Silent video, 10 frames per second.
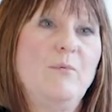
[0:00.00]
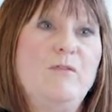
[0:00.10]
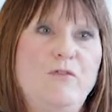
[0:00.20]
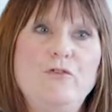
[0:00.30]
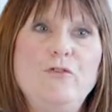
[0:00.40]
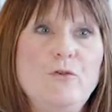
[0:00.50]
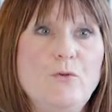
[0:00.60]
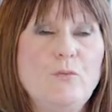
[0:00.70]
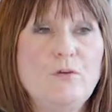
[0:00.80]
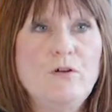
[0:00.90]
But if you
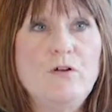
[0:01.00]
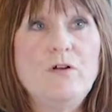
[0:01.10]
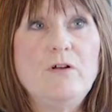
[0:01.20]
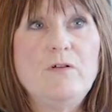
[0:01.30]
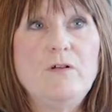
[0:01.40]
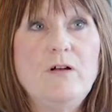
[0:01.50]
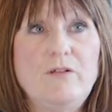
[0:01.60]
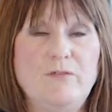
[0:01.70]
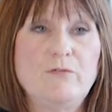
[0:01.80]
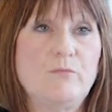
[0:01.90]
do,
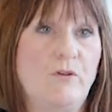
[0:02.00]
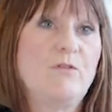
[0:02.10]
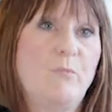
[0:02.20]
it's